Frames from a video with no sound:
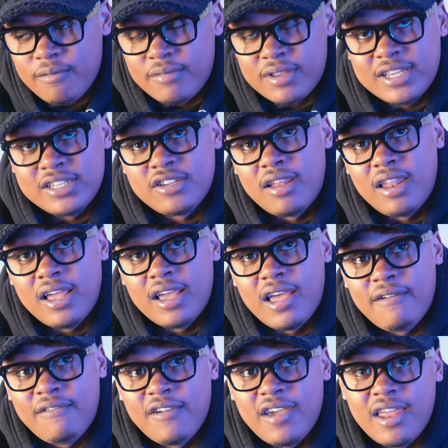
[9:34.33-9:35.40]
That's all I
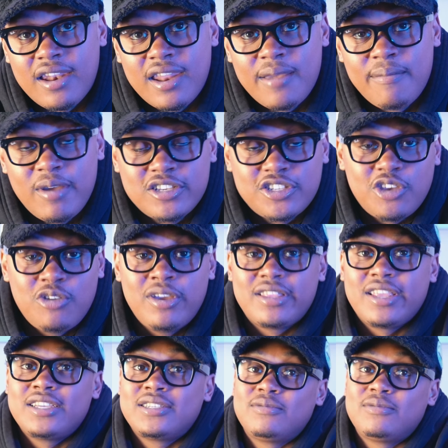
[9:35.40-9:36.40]
got for y'all today. Make sure you hit that